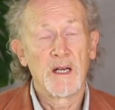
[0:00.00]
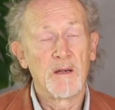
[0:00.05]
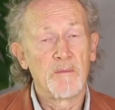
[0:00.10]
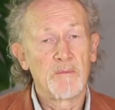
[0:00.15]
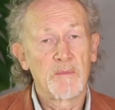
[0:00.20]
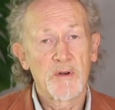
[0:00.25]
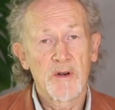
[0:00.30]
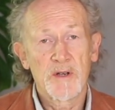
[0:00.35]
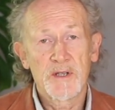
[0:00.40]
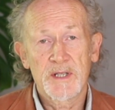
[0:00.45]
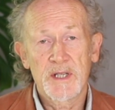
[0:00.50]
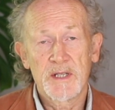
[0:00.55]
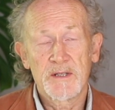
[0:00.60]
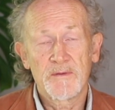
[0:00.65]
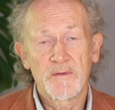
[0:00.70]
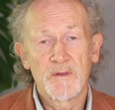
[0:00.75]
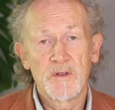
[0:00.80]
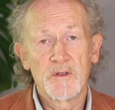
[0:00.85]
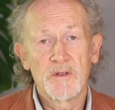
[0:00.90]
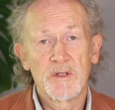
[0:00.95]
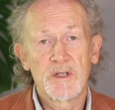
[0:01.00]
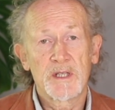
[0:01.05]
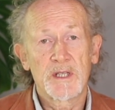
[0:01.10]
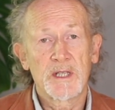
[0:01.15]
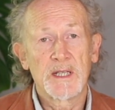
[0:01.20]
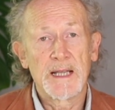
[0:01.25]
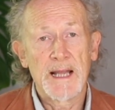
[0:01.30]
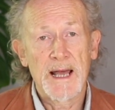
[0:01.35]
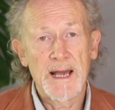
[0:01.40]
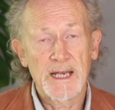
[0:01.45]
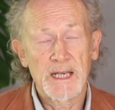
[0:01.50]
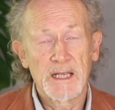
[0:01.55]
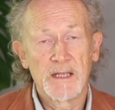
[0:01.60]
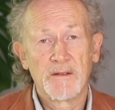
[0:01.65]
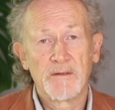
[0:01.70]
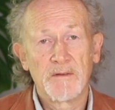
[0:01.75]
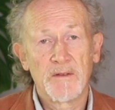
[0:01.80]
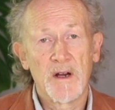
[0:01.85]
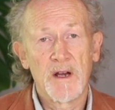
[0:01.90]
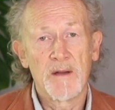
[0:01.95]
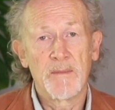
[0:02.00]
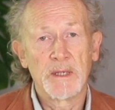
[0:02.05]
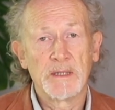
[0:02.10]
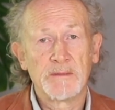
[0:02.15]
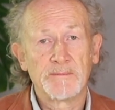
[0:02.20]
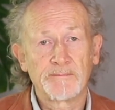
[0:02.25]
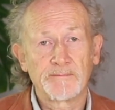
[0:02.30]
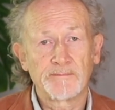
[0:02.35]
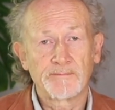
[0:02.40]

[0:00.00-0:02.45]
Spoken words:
Processed foods lacking in fibre,